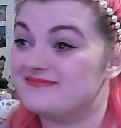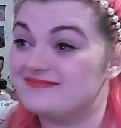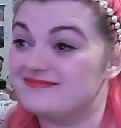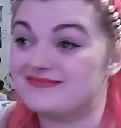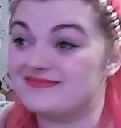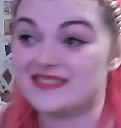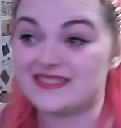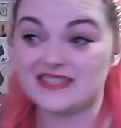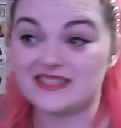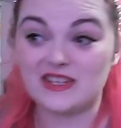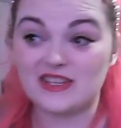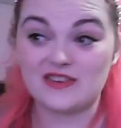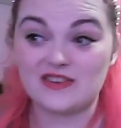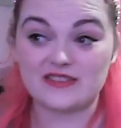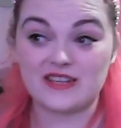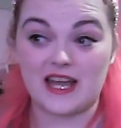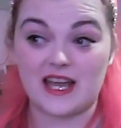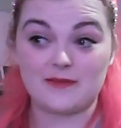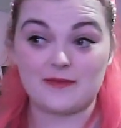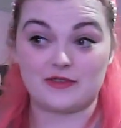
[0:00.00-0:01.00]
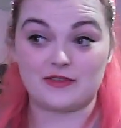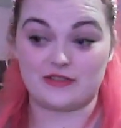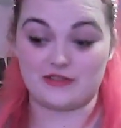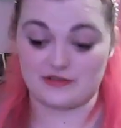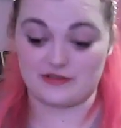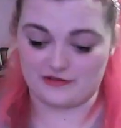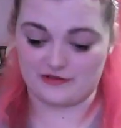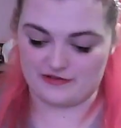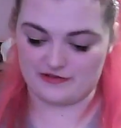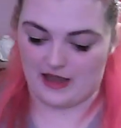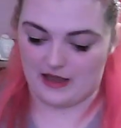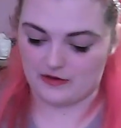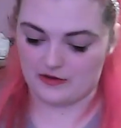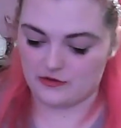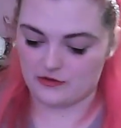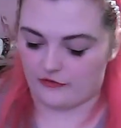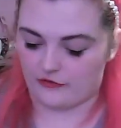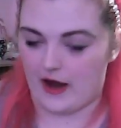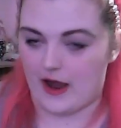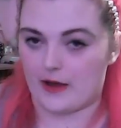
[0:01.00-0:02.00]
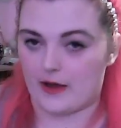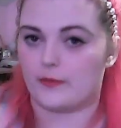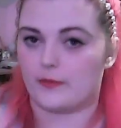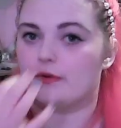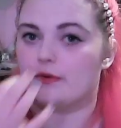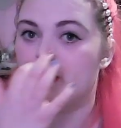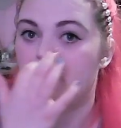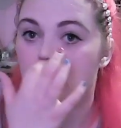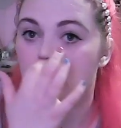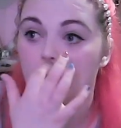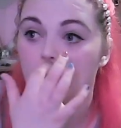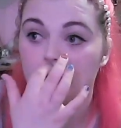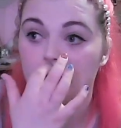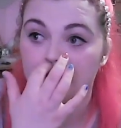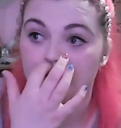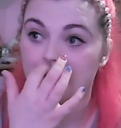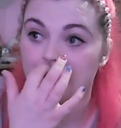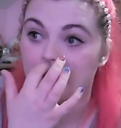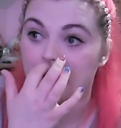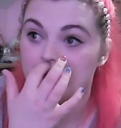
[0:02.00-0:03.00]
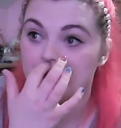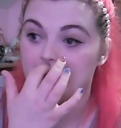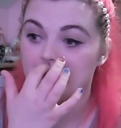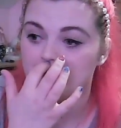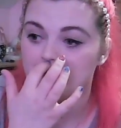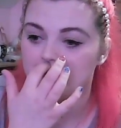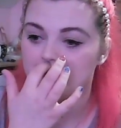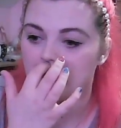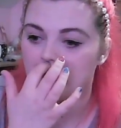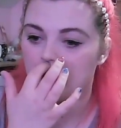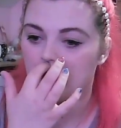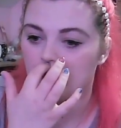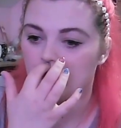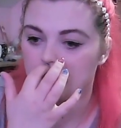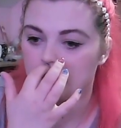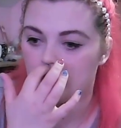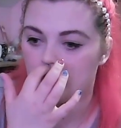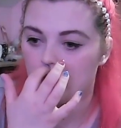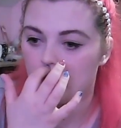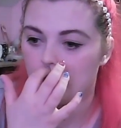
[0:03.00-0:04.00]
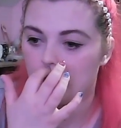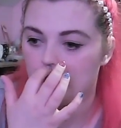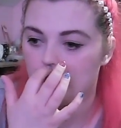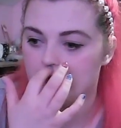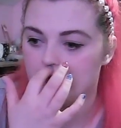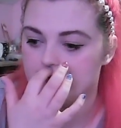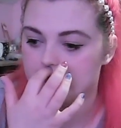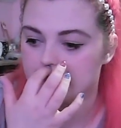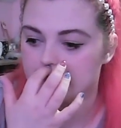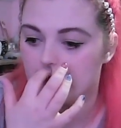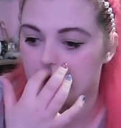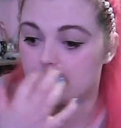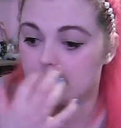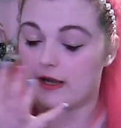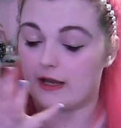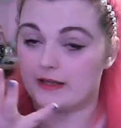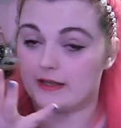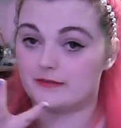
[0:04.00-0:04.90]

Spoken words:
it's a long time to just stand around. So yeah, safe to say I was cold, and I was like, right,